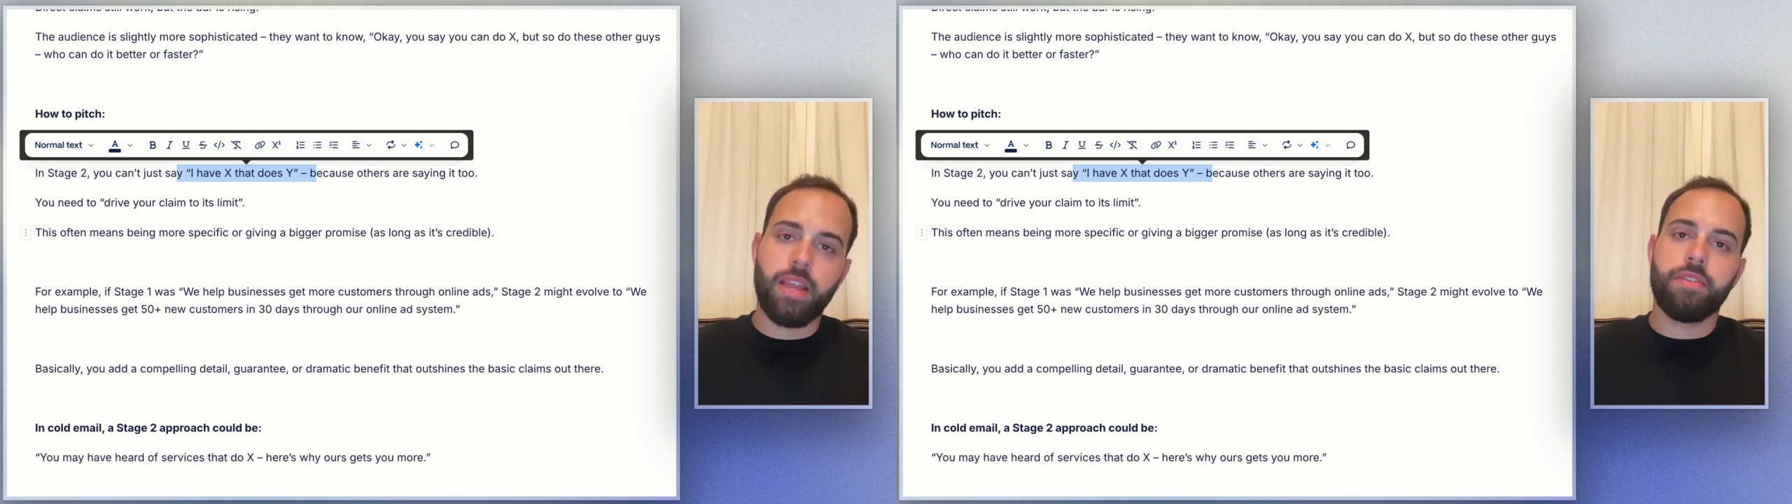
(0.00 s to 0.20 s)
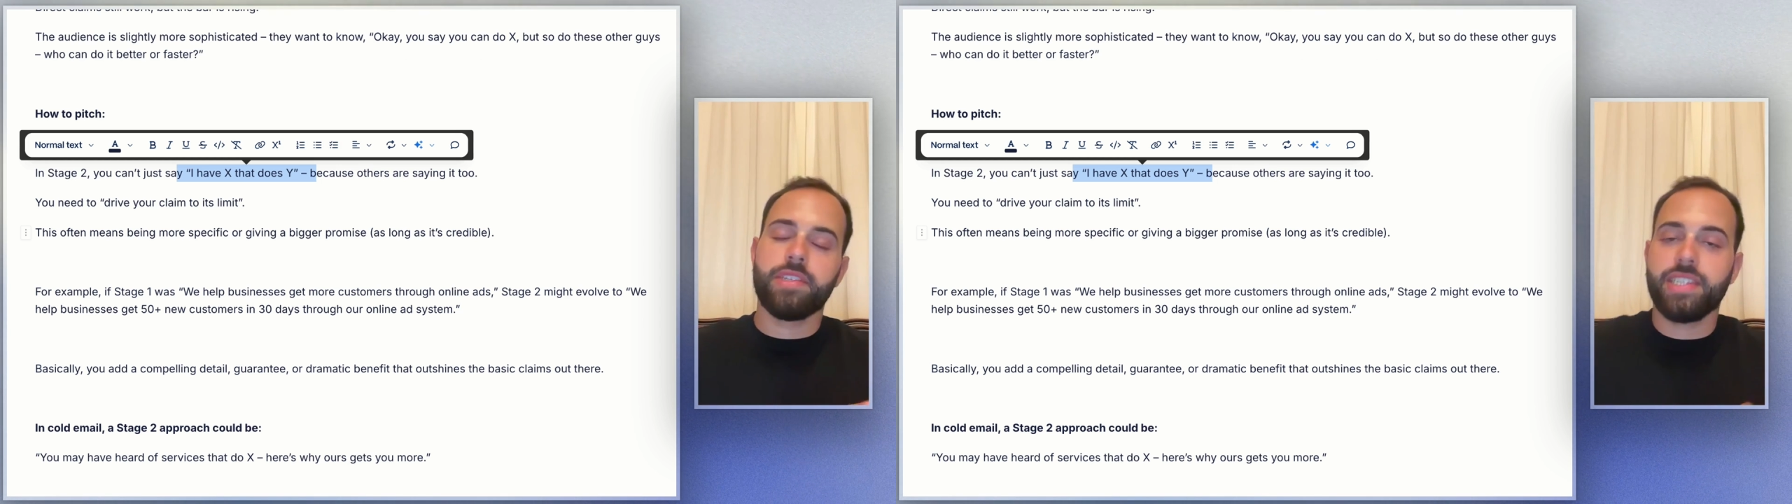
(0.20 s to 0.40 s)

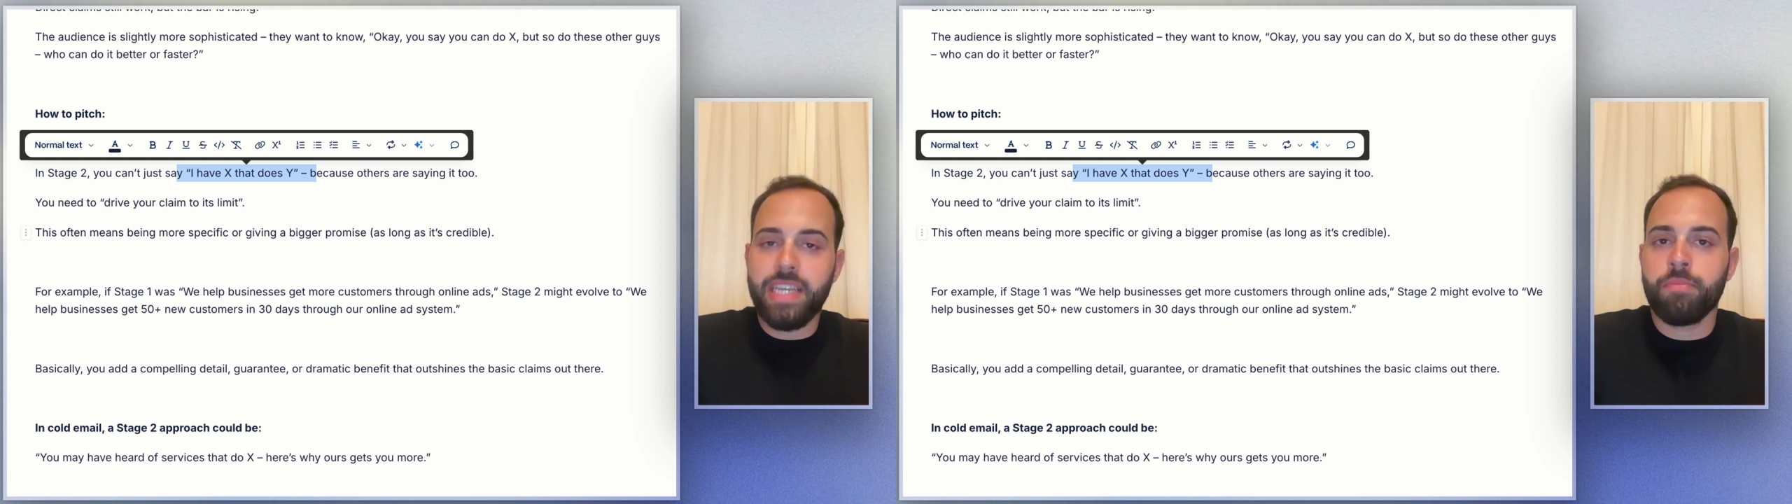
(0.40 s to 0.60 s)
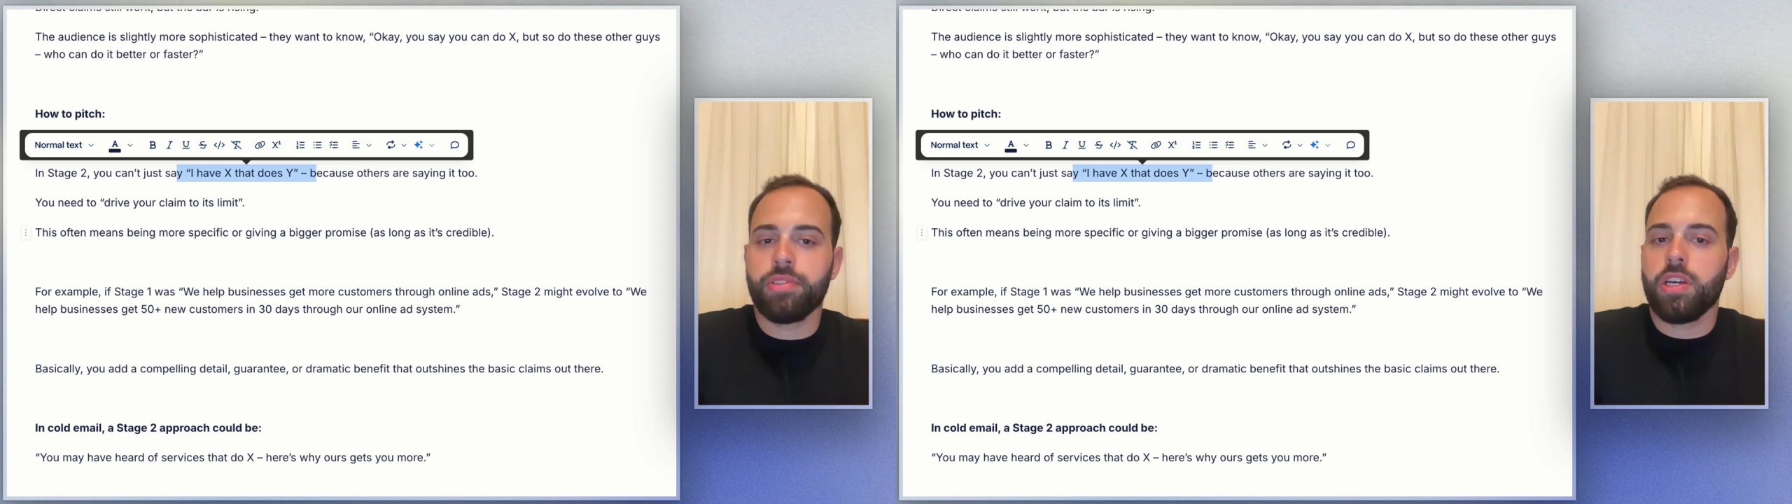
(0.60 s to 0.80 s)
it
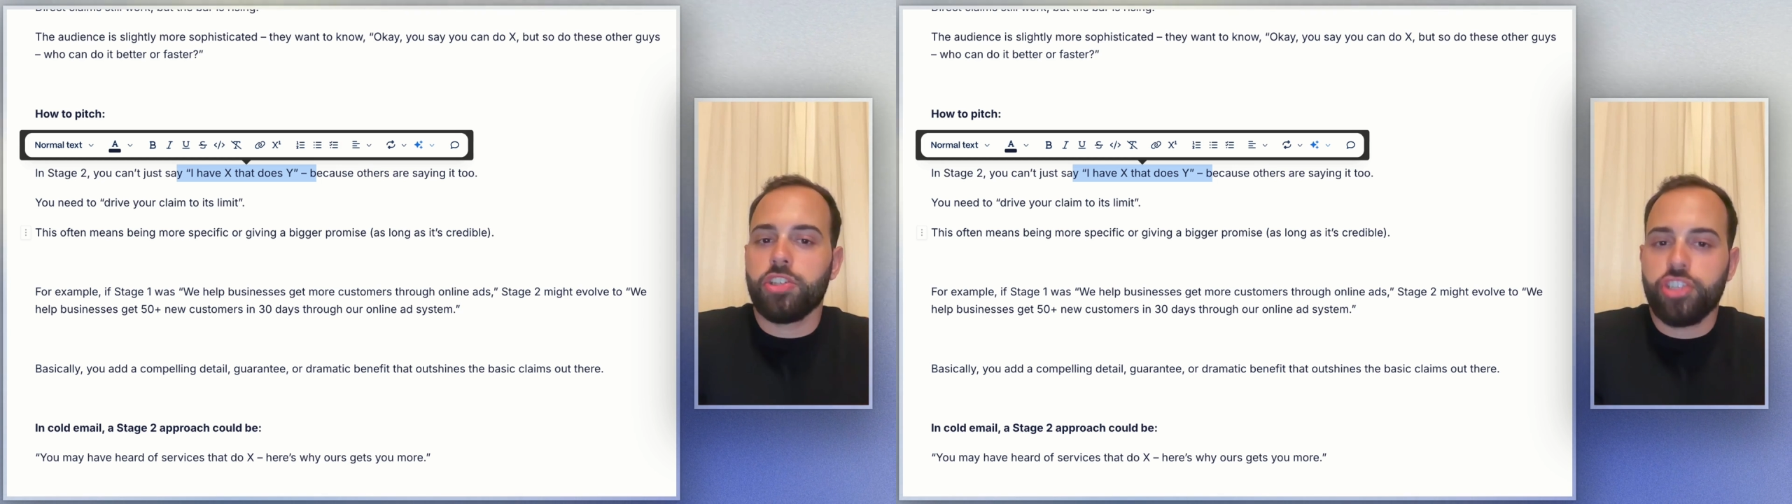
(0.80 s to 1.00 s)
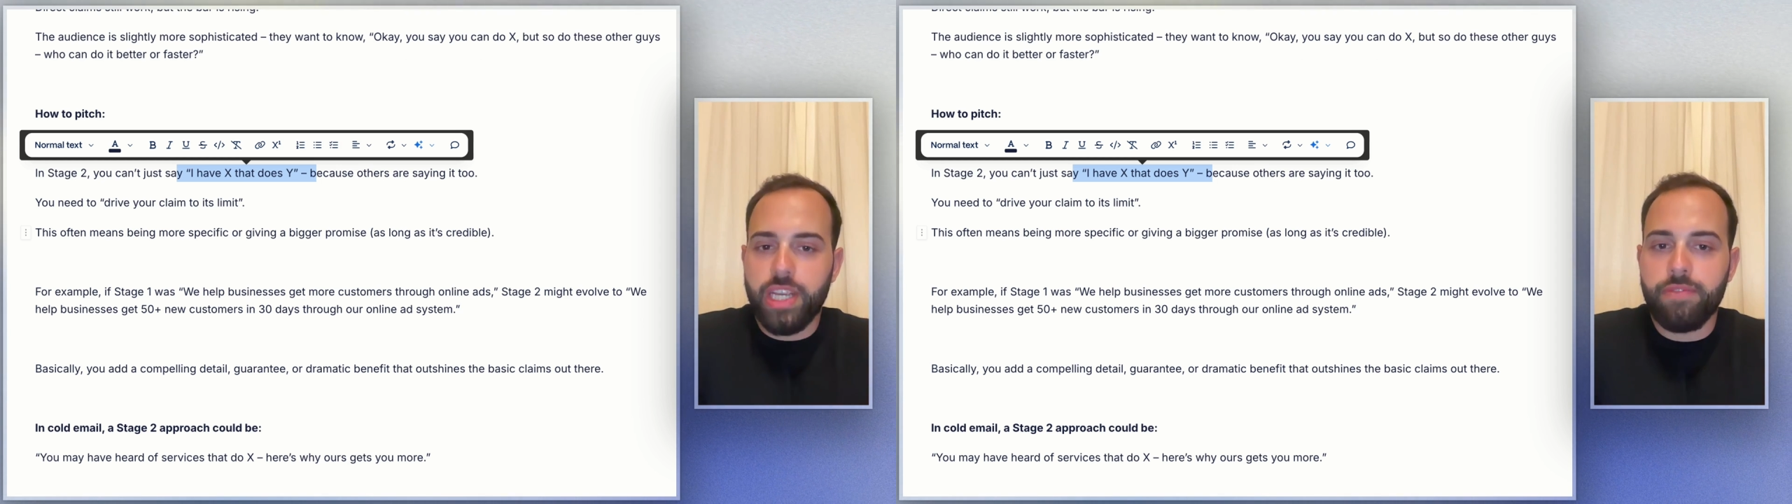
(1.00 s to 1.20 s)
seems
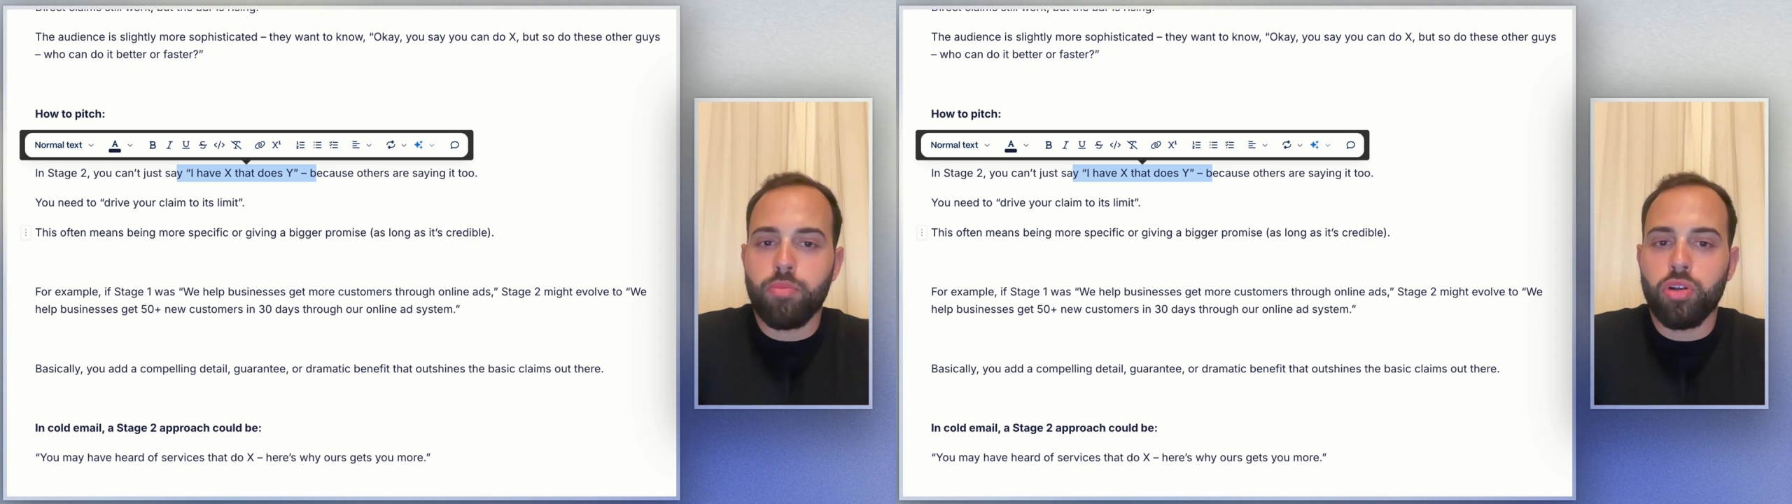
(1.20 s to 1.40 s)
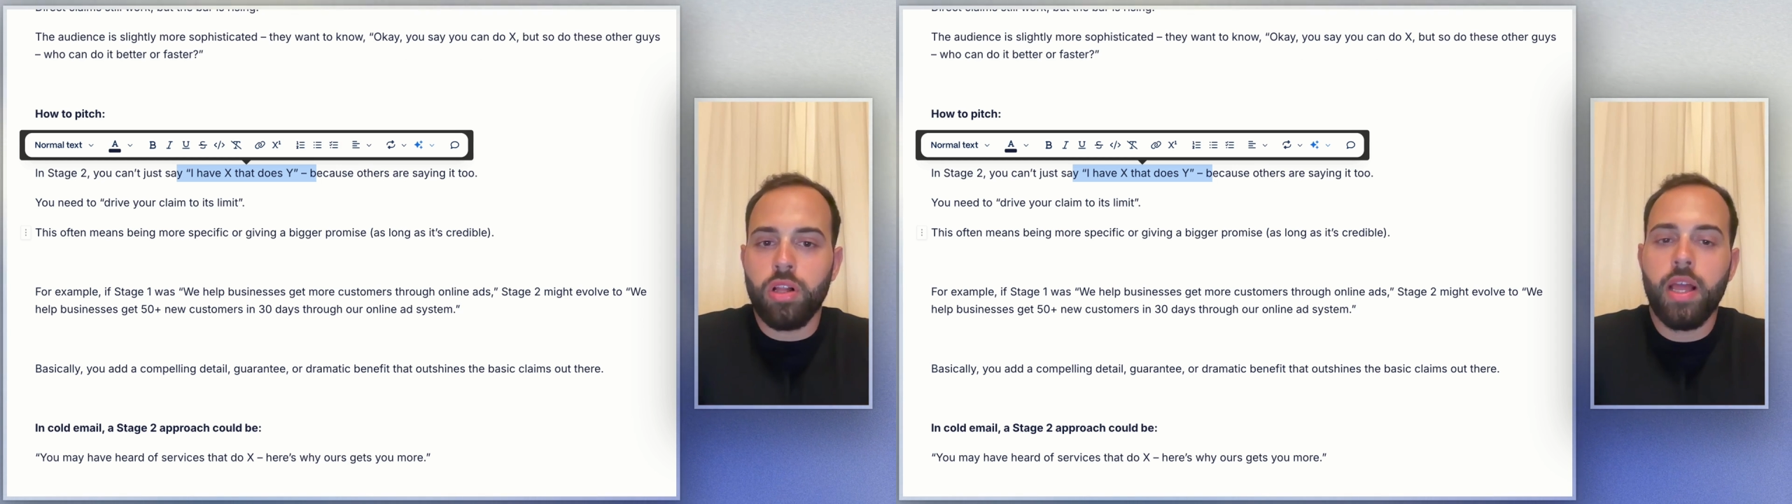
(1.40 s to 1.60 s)

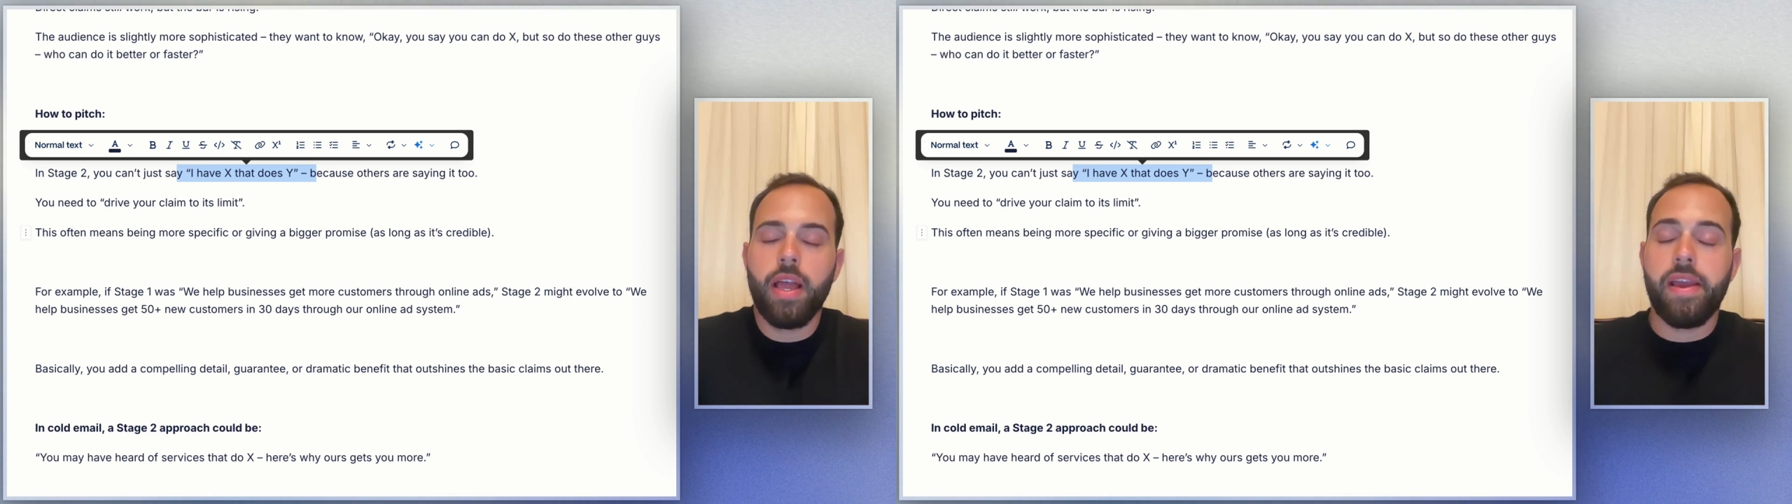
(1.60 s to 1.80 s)
achievable,